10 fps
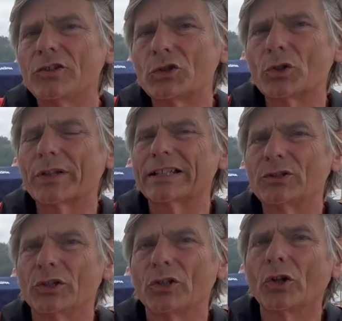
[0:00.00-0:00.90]
sure that you're
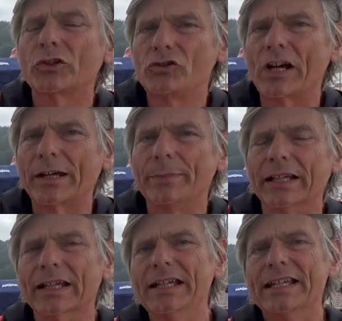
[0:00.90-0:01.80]
not jibing.
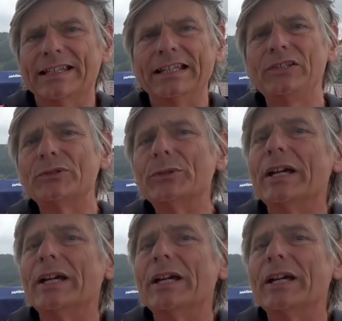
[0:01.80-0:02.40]
Then you